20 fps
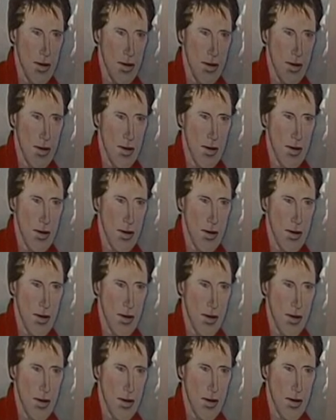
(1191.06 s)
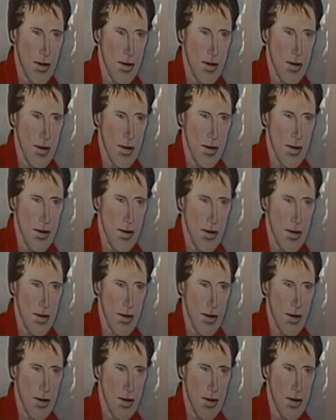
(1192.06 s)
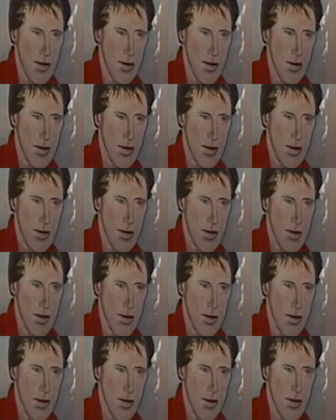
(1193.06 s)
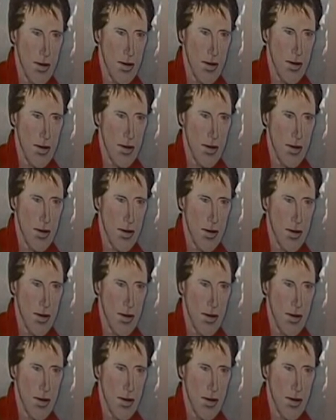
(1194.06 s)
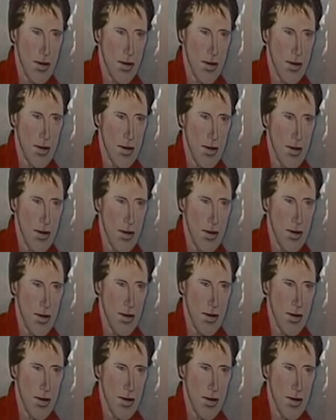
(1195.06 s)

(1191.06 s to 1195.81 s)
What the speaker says: This person isn't speaking.